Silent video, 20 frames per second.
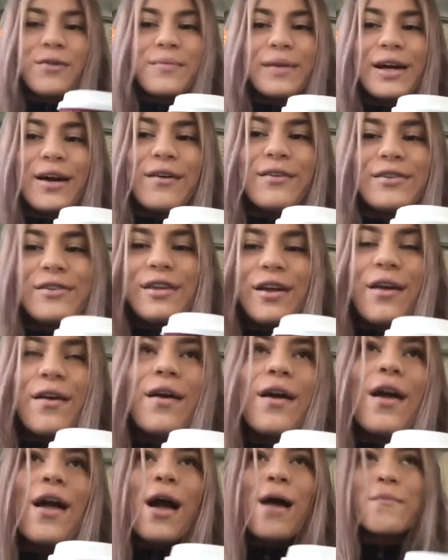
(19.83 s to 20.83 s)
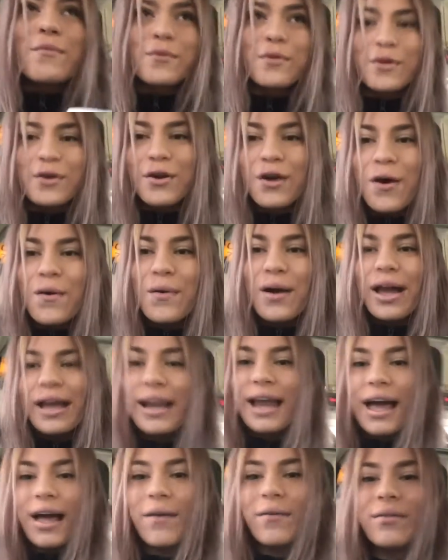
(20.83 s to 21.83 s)
my costume and we're on our way
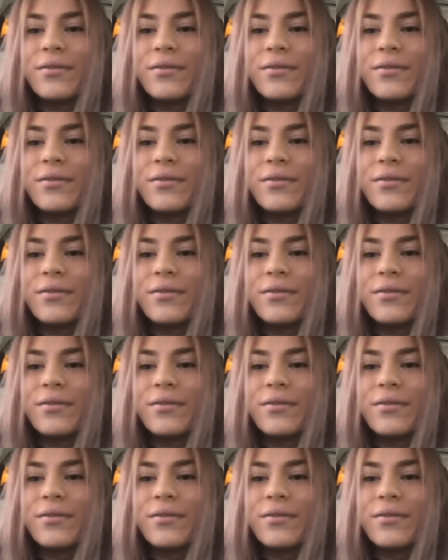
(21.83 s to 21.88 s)
now.